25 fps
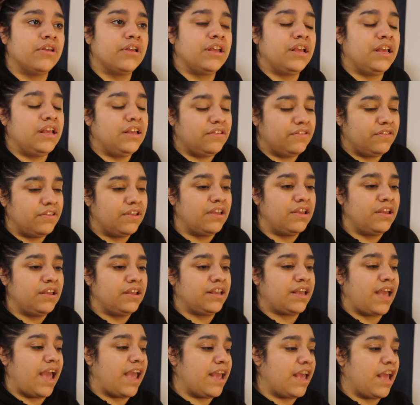his
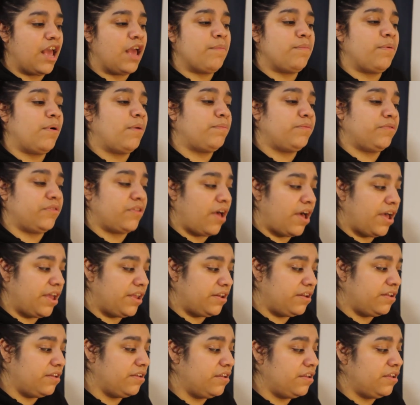K-hip-hop side.